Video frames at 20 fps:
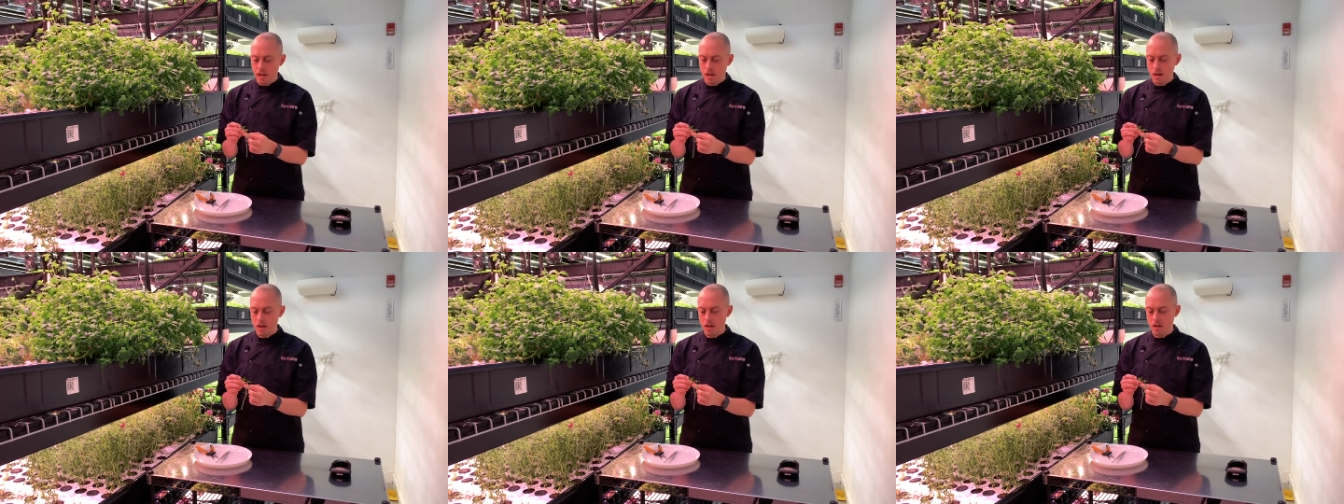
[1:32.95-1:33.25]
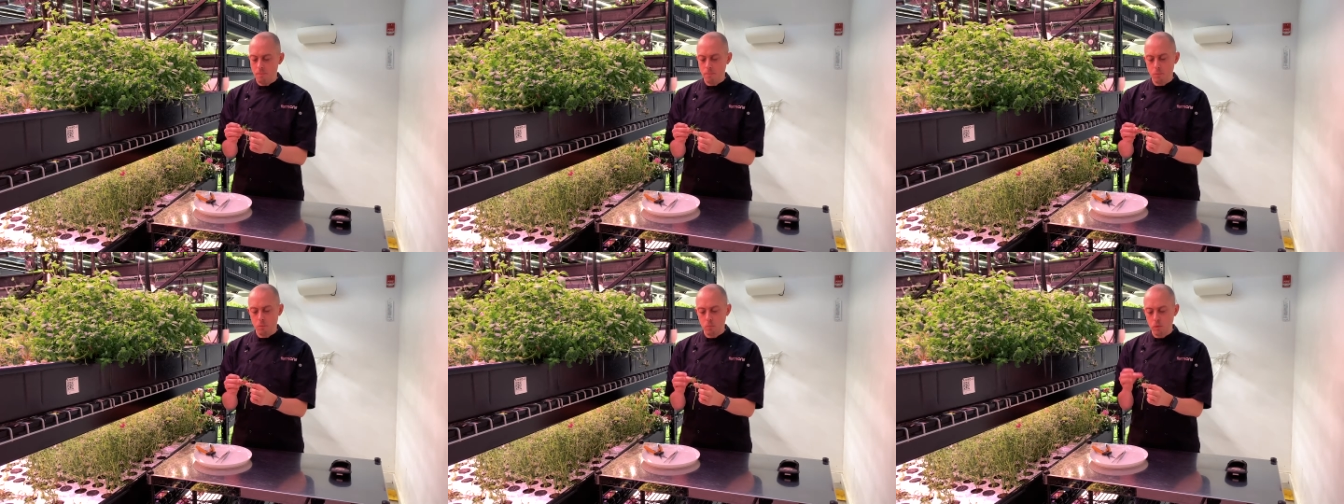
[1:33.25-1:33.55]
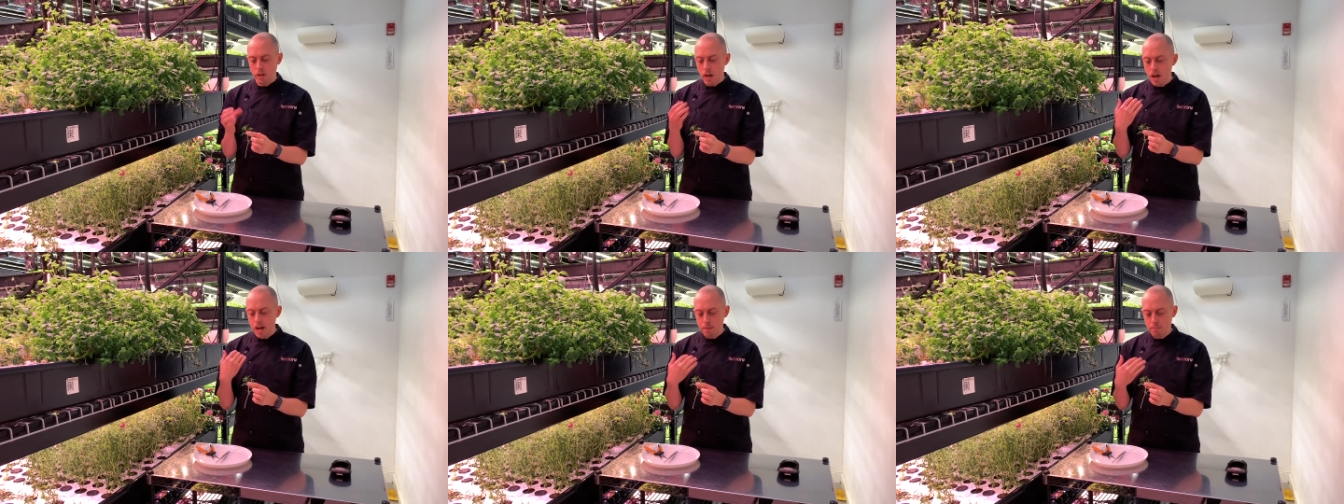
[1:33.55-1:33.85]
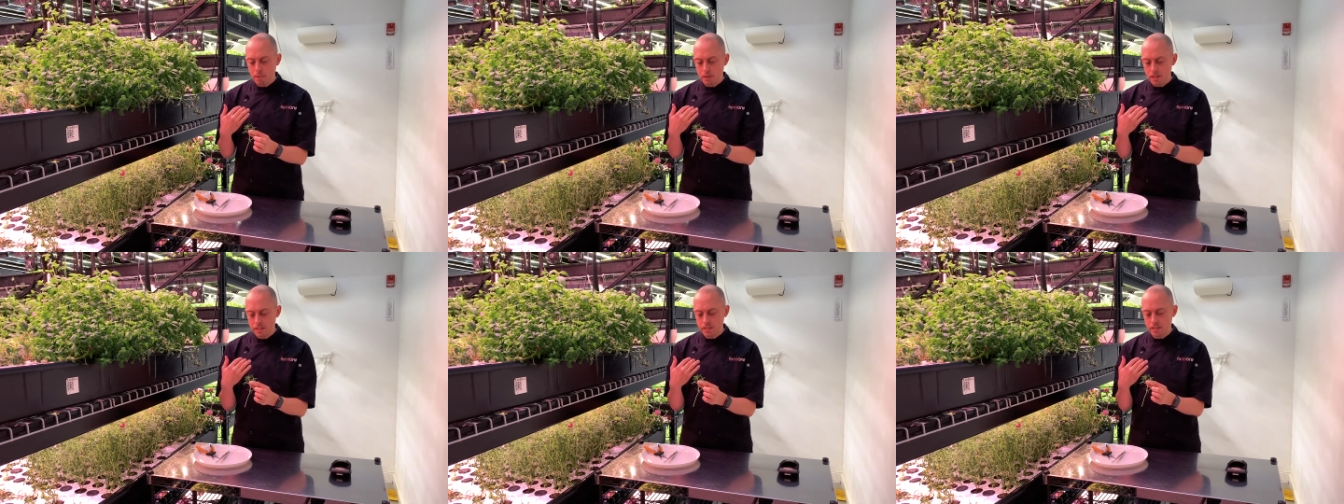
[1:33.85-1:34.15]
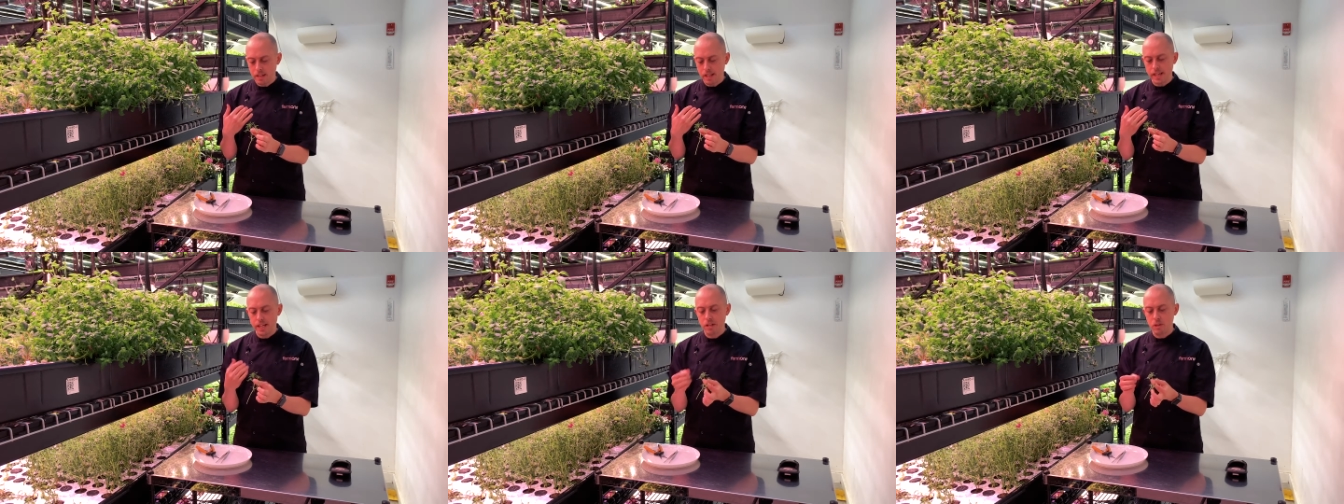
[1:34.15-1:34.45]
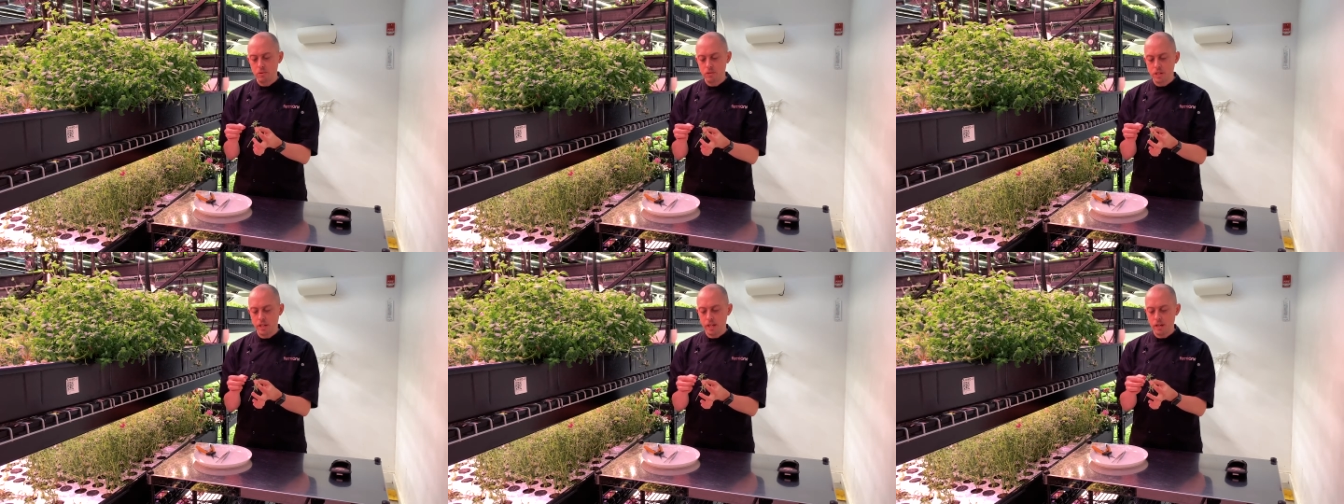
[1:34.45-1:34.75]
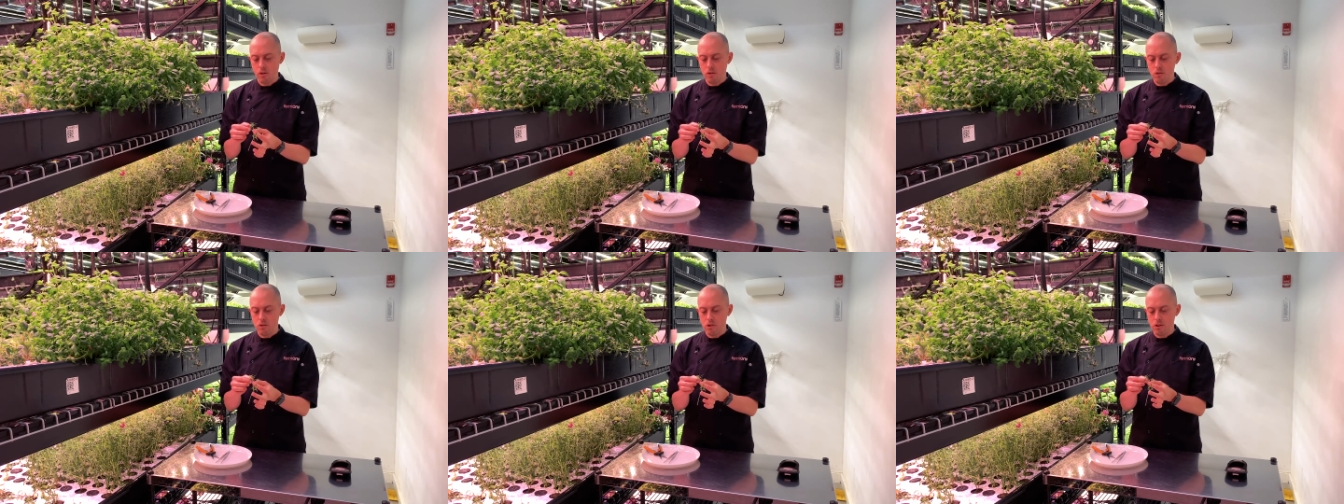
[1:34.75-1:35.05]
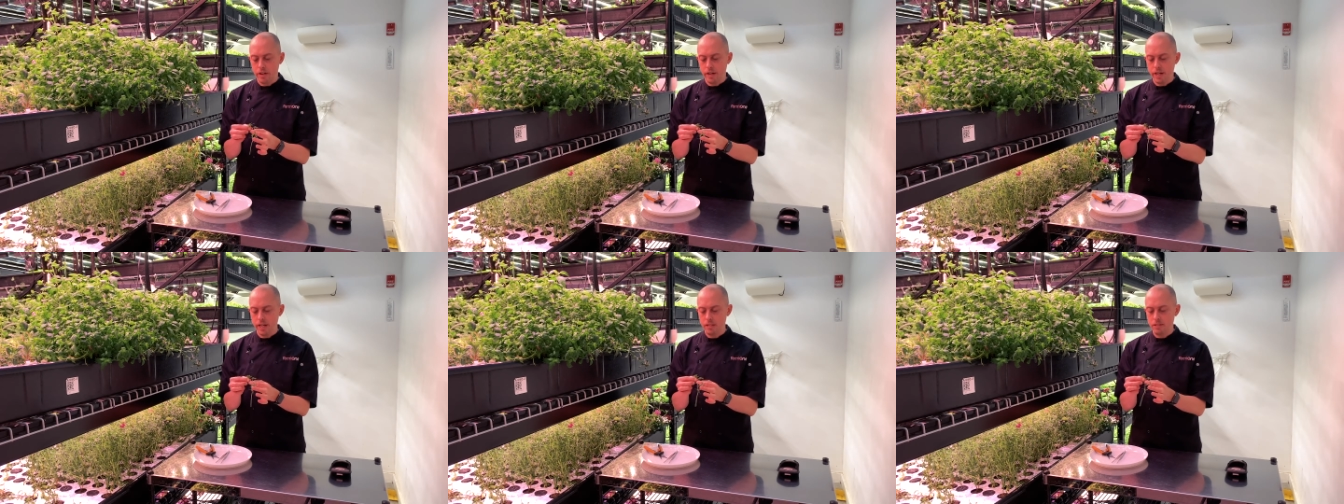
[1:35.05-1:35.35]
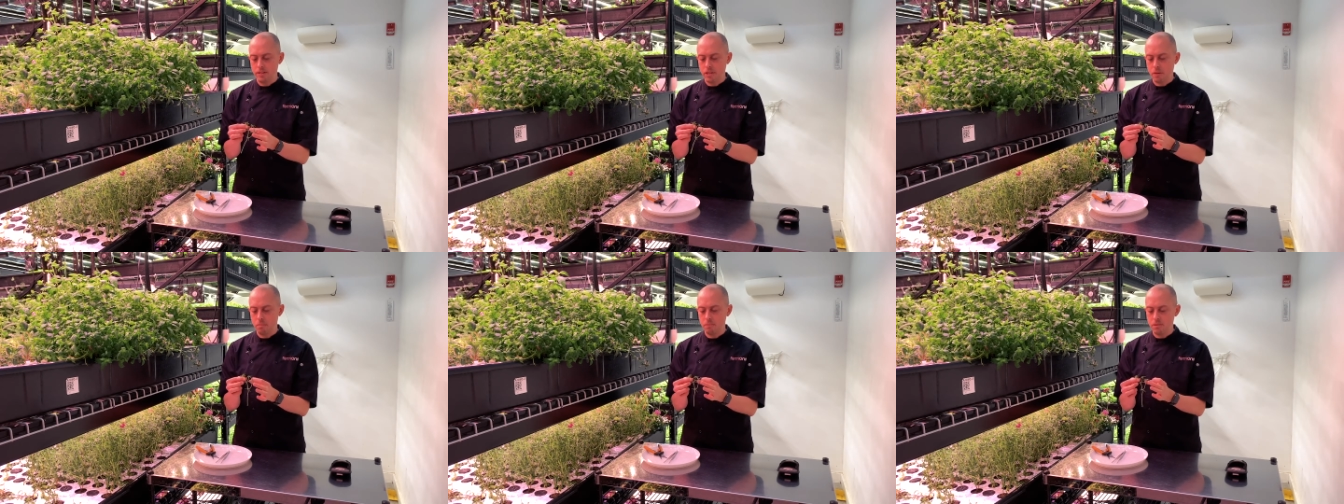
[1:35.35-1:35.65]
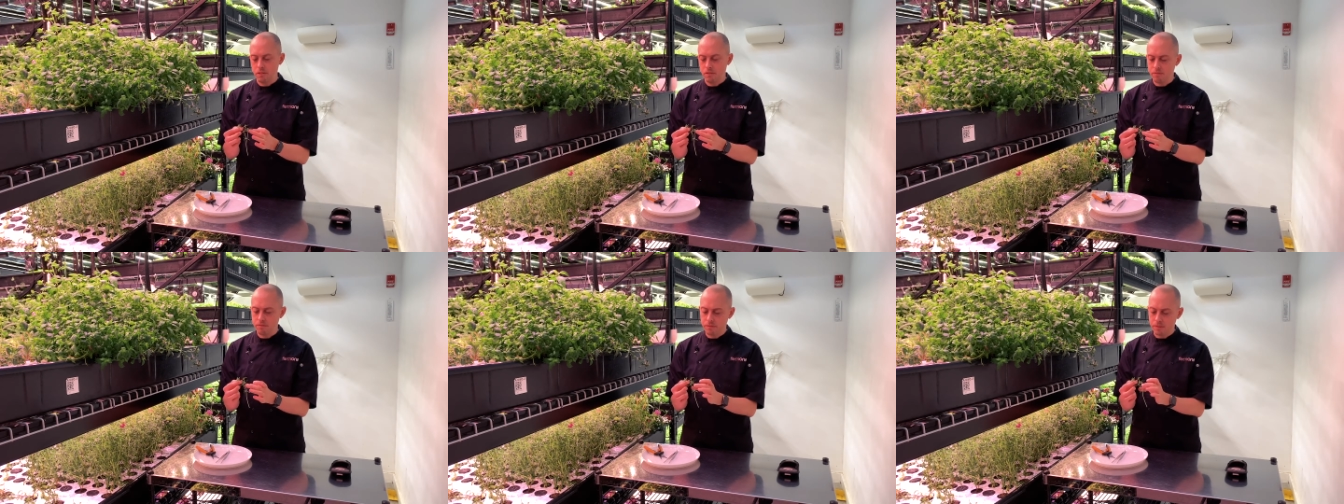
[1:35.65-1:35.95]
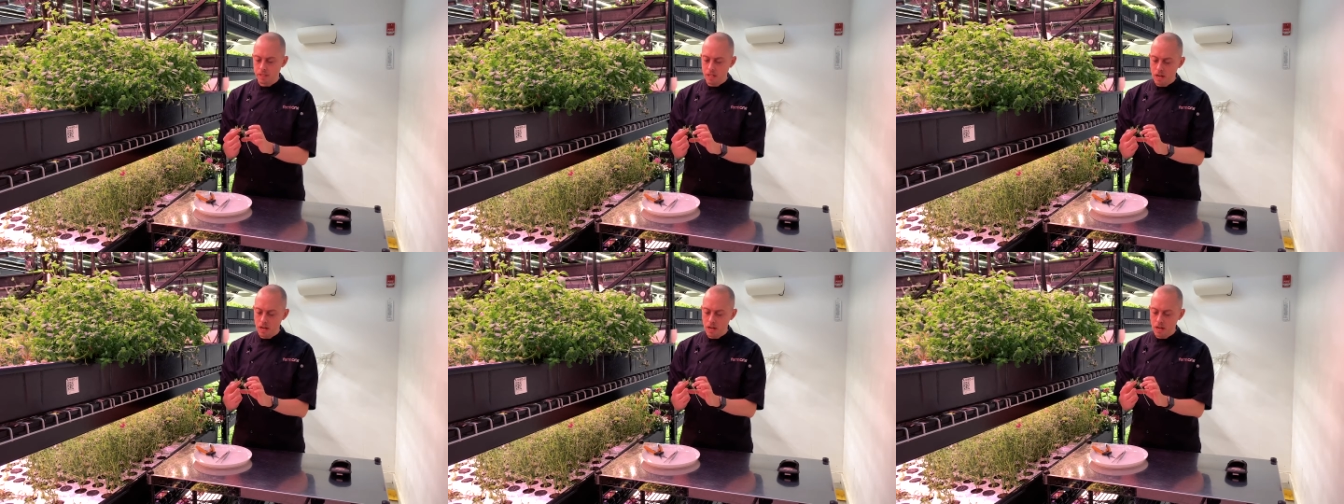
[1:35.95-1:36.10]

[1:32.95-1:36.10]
What I personally use it on in terms of